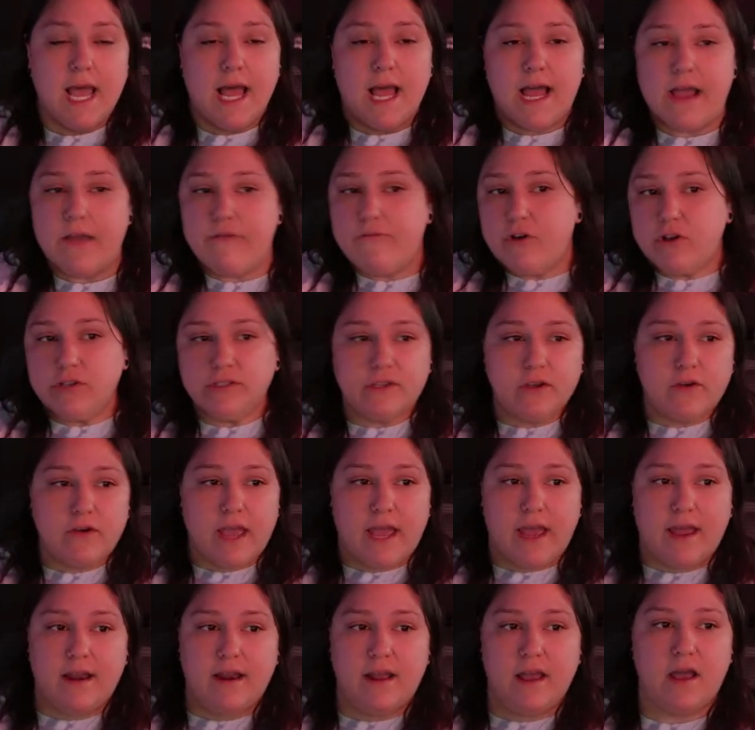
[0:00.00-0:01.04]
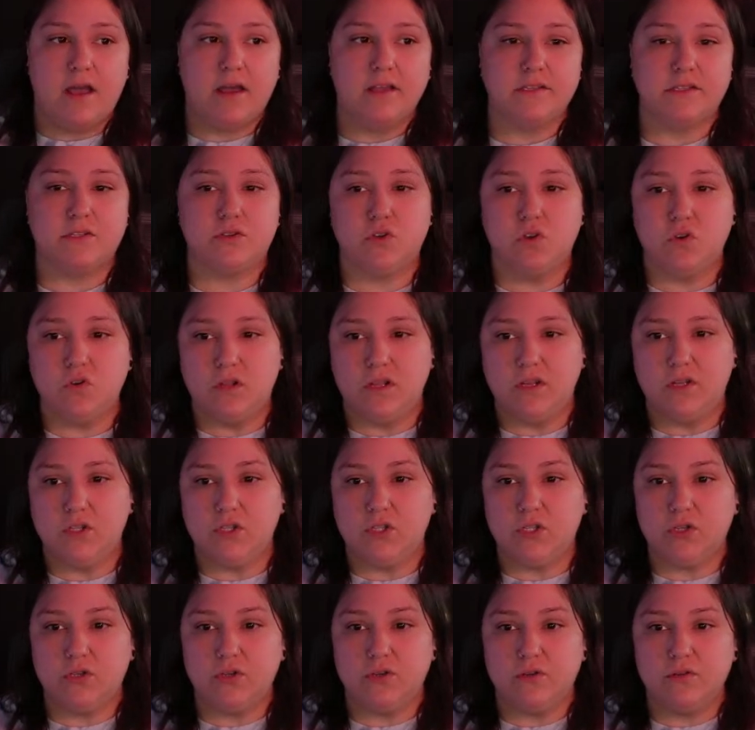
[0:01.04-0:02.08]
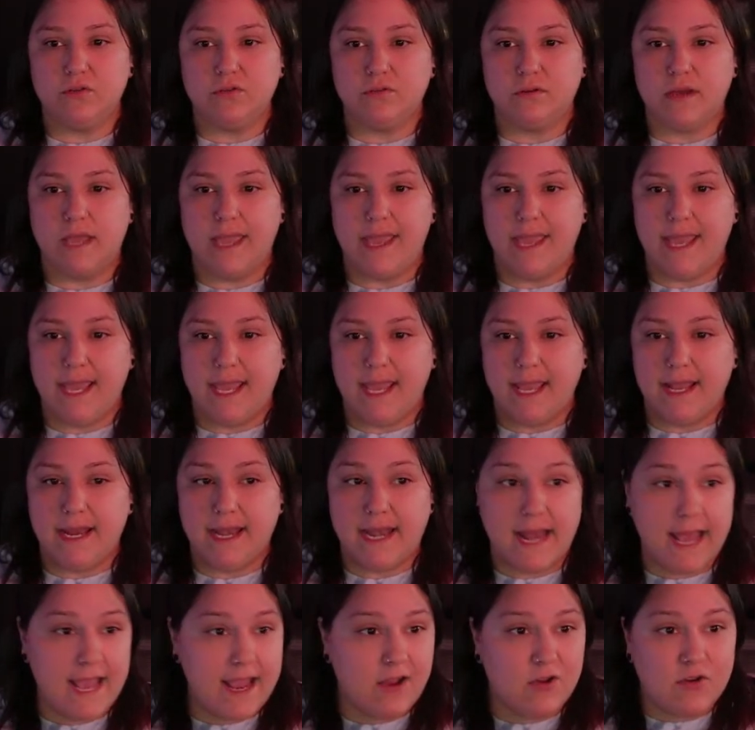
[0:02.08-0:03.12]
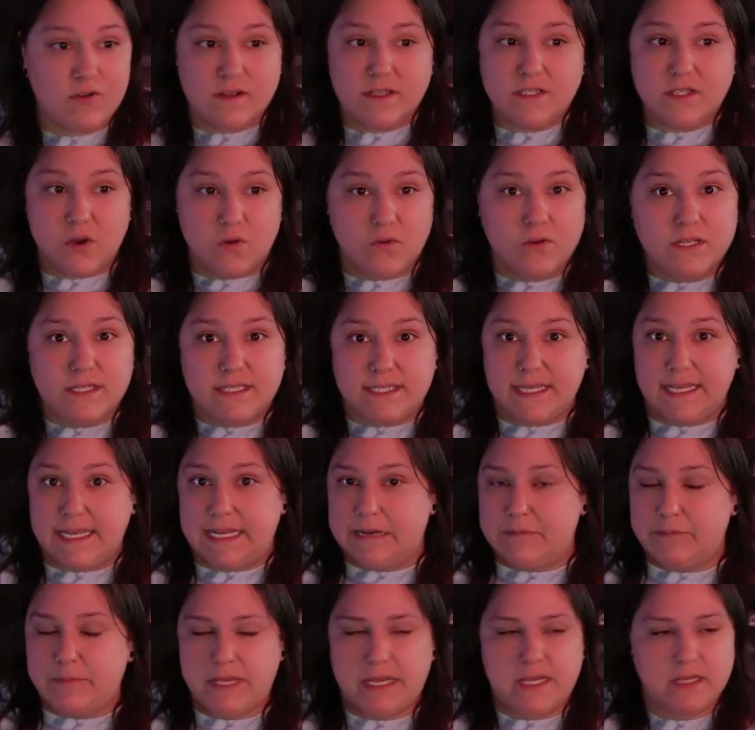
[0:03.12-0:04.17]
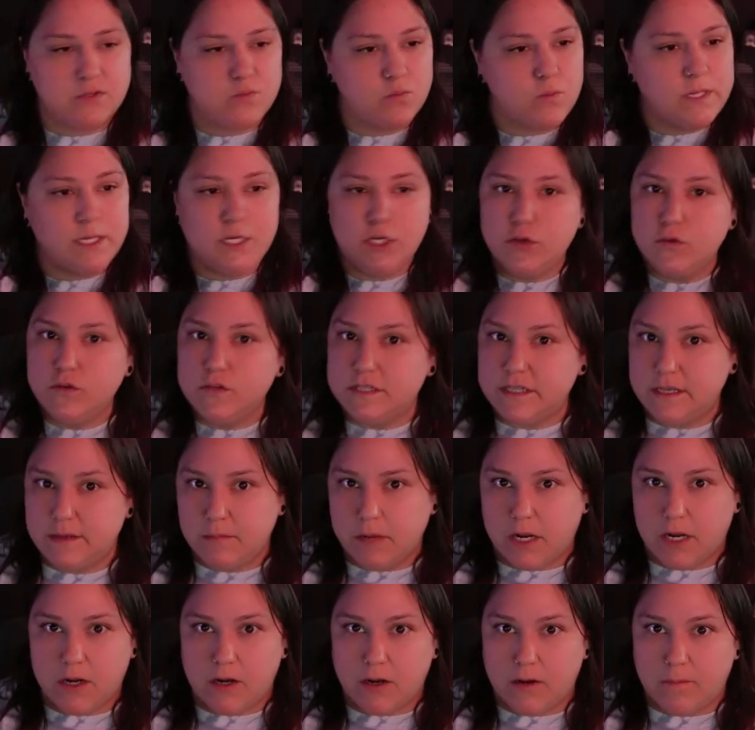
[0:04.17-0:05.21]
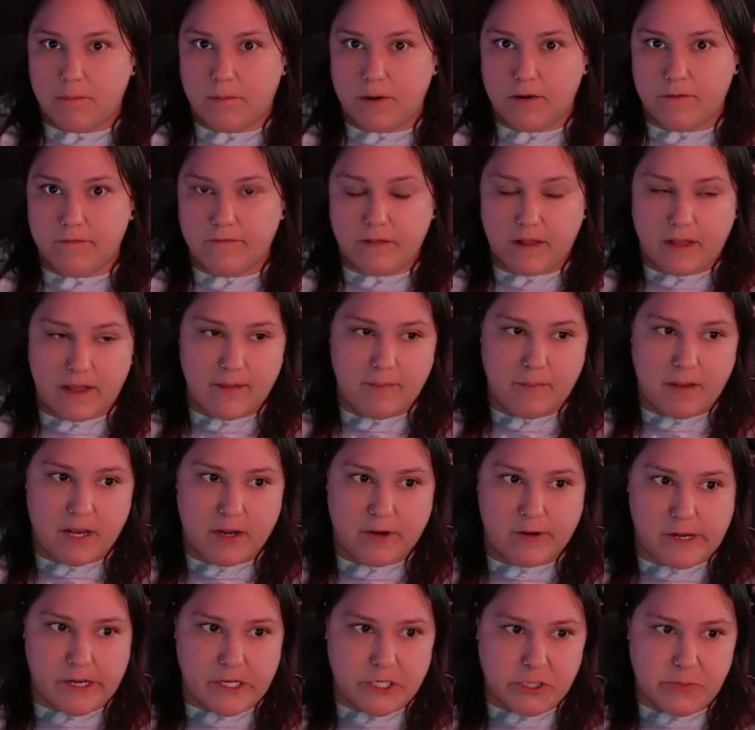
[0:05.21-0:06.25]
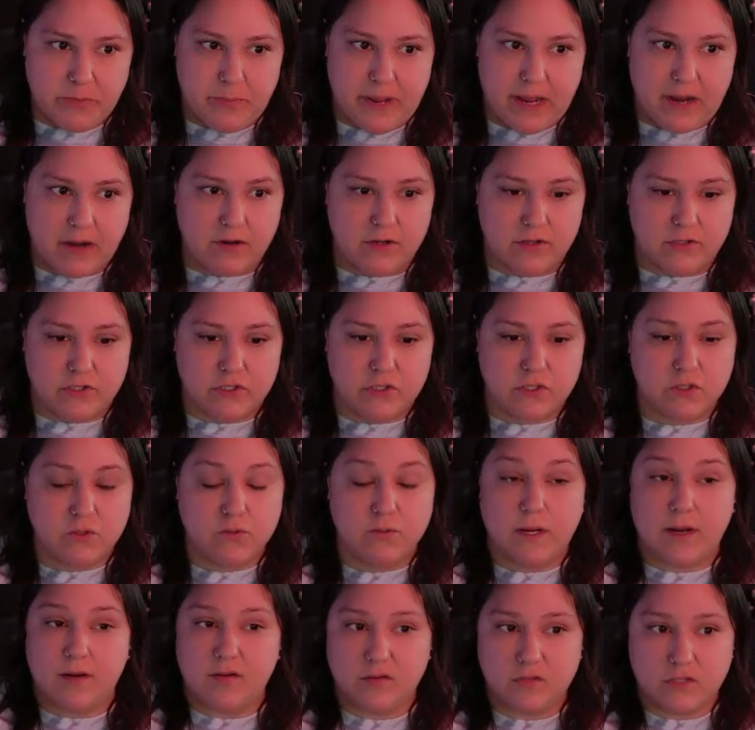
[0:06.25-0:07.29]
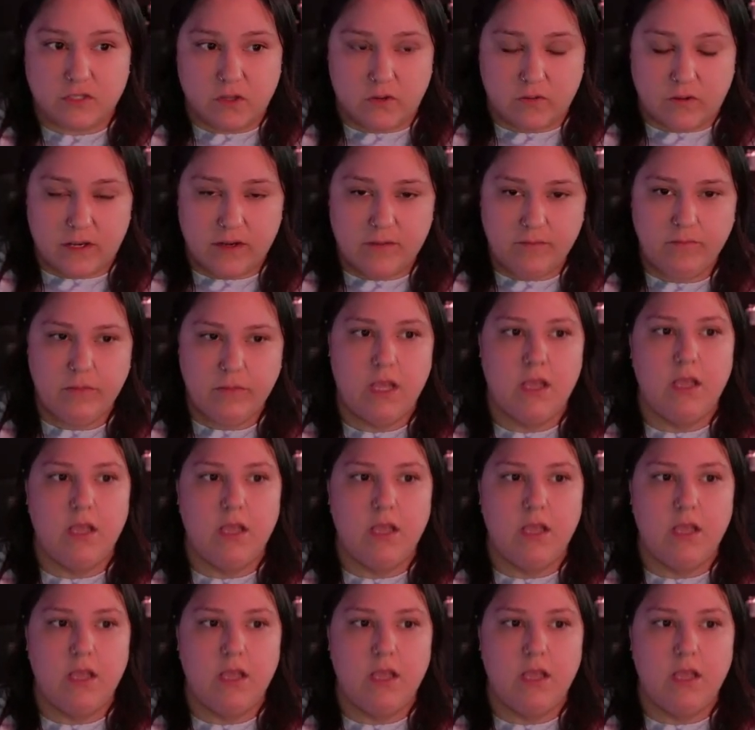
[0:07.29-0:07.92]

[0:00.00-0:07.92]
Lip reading: I've also had a student do an Arizona scene, because we do see monarch butterfly migration patterns through Arizona.